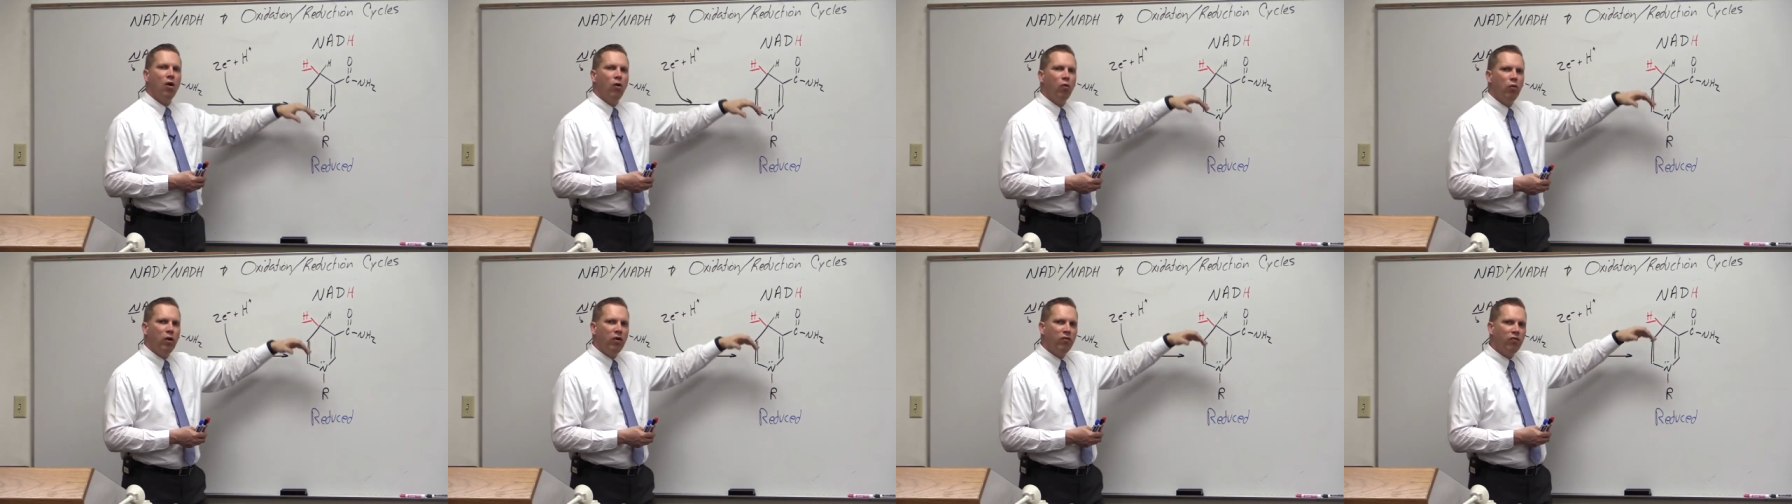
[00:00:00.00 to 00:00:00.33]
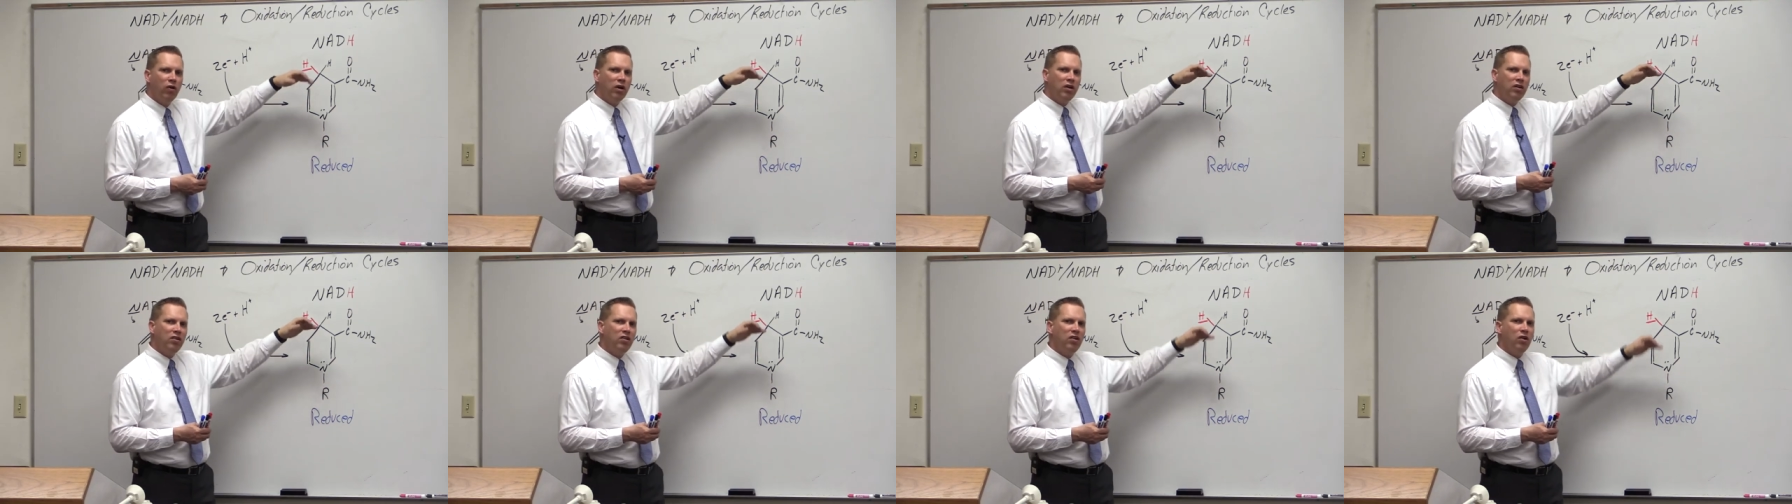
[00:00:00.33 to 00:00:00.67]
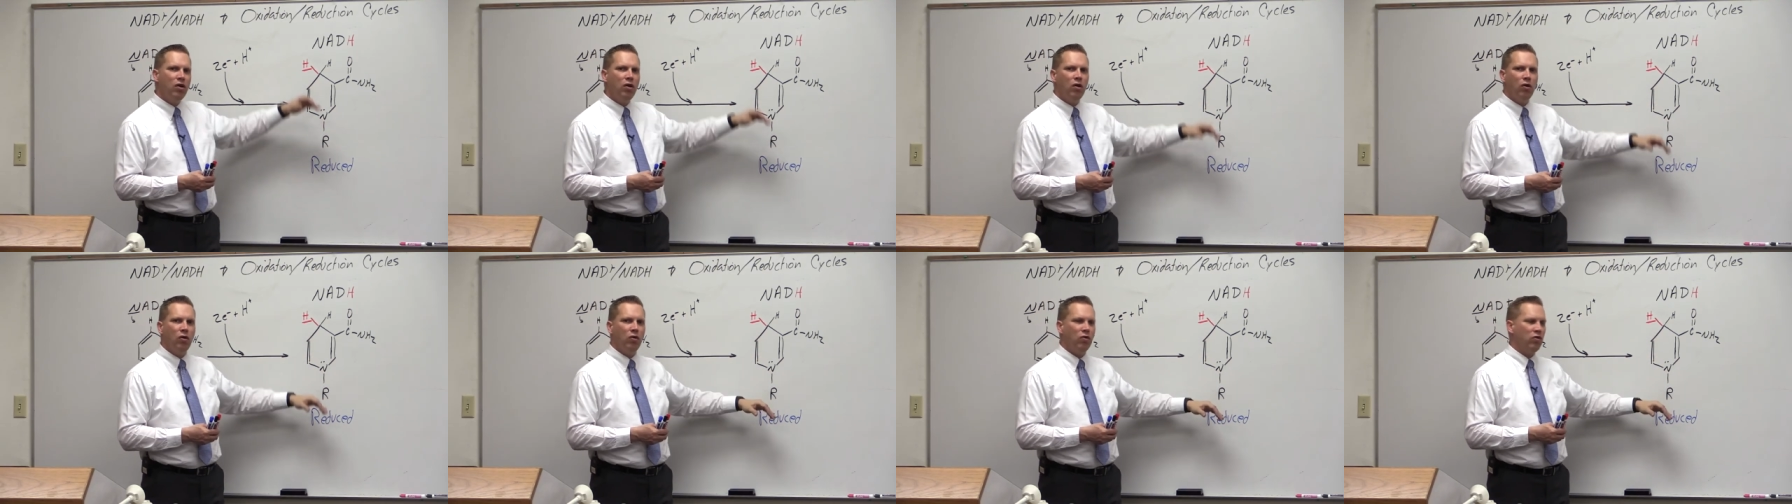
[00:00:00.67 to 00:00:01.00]
we've
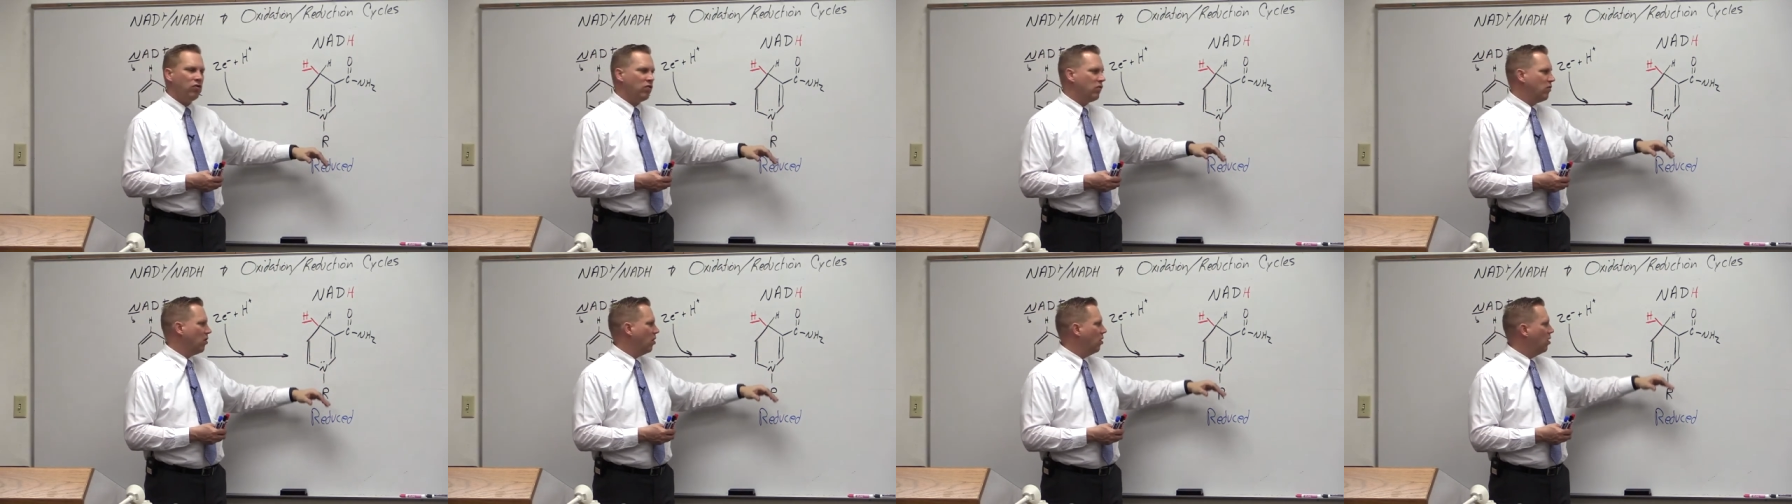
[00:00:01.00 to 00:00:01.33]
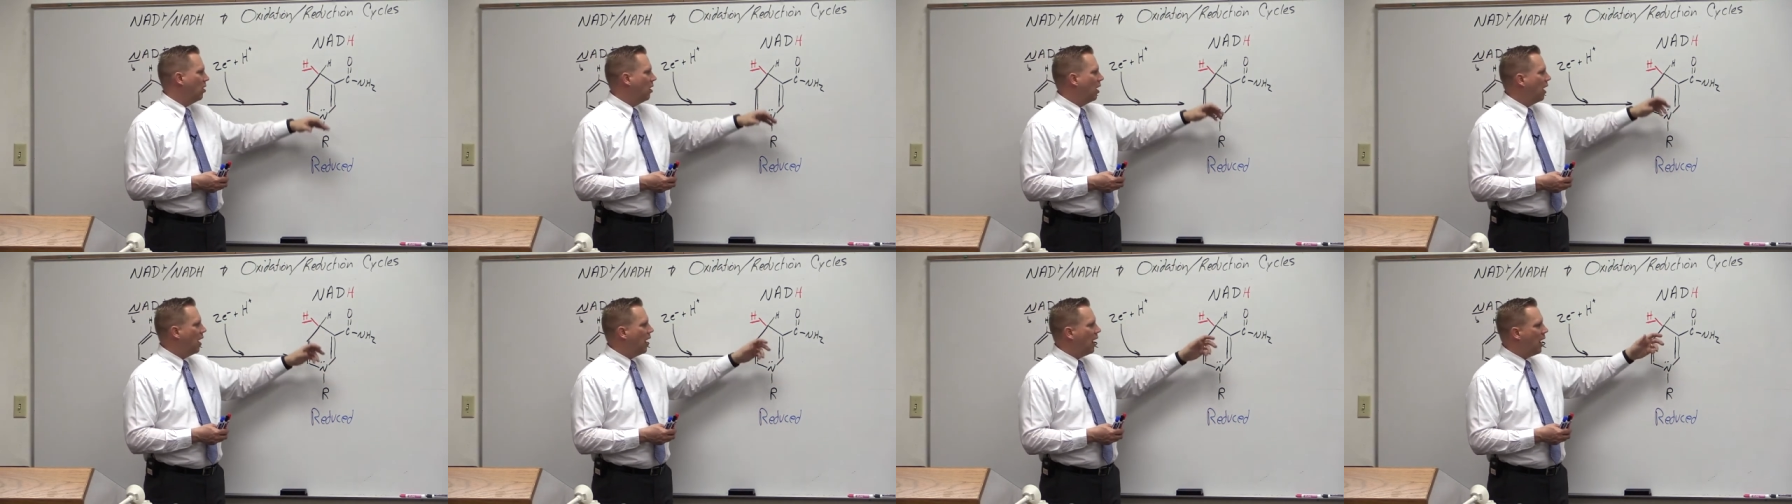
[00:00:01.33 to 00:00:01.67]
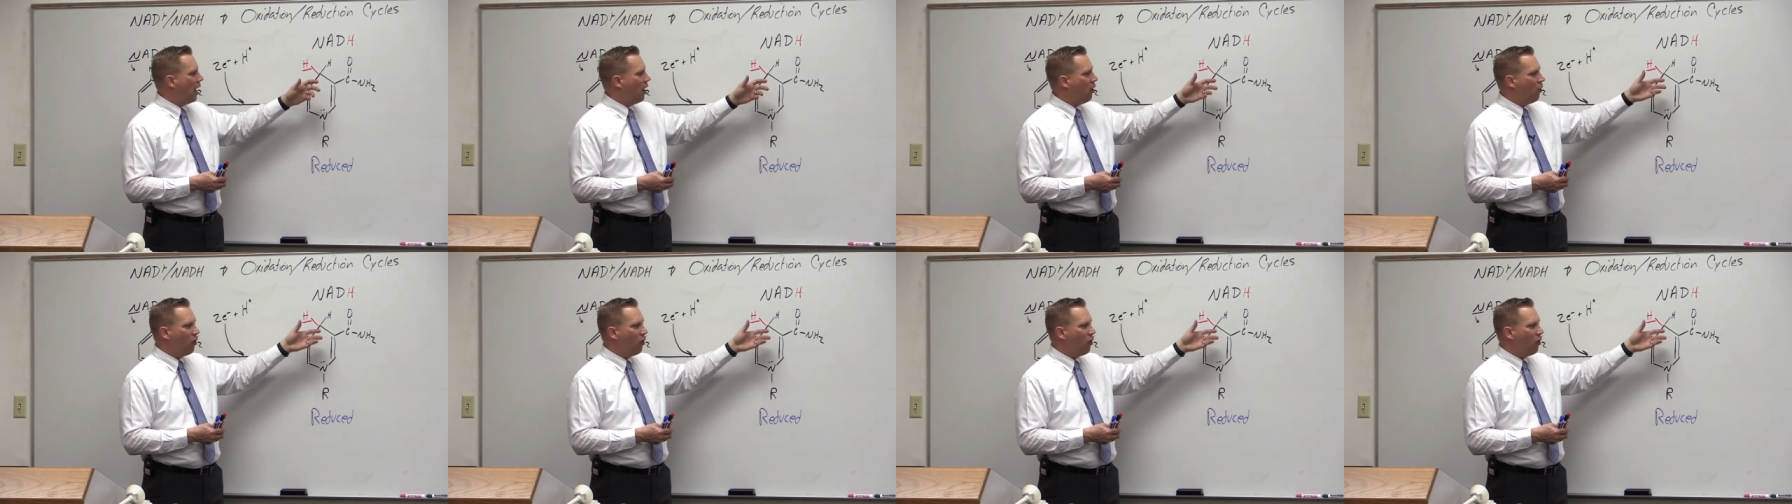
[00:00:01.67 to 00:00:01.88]
reduced uh,